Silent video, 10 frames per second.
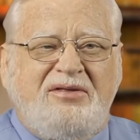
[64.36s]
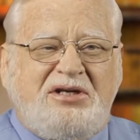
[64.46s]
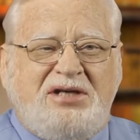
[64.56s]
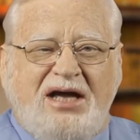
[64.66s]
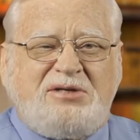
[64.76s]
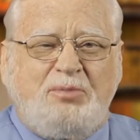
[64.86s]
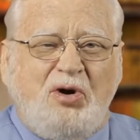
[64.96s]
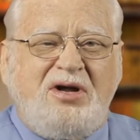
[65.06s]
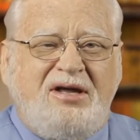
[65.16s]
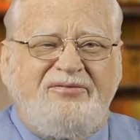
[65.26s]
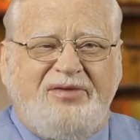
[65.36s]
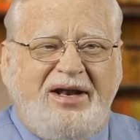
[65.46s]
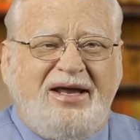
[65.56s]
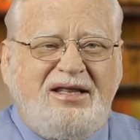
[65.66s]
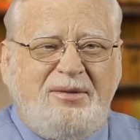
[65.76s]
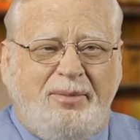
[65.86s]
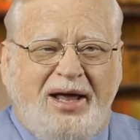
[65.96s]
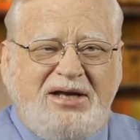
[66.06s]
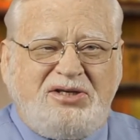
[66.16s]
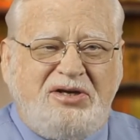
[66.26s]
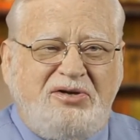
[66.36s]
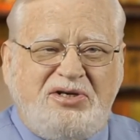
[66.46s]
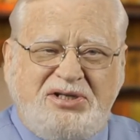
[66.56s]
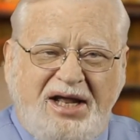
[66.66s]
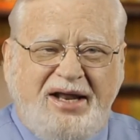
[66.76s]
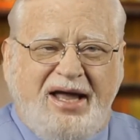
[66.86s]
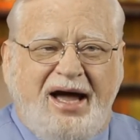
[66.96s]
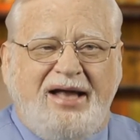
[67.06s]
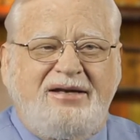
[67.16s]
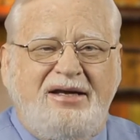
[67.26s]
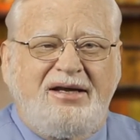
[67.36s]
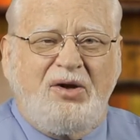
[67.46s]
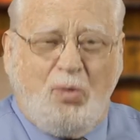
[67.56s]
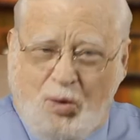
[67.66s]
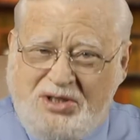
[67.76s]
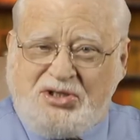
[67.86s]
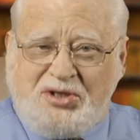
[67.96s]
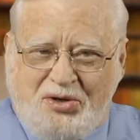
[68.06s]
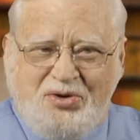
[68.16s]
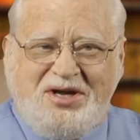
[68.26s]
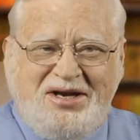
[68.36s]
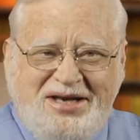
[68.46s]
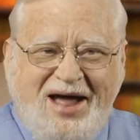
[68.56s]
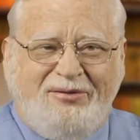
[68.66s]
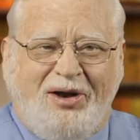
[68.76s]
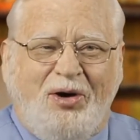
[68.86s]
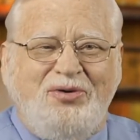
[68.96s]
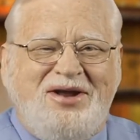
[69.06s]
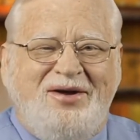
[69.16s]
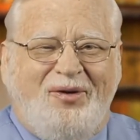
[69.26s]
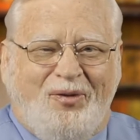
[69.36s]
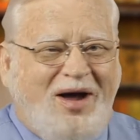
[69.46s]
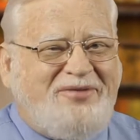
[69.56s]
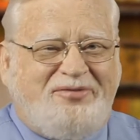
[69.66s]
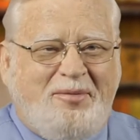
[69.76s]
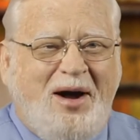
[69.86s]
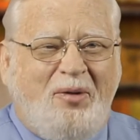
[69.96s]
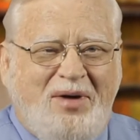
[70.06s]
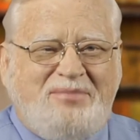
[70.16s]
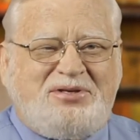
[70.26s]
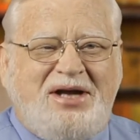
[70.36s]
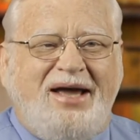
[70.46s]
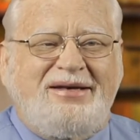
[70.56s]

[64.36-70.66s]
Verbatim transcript: the textbook and filling in the blanks in your study guide, which you can download right from our website.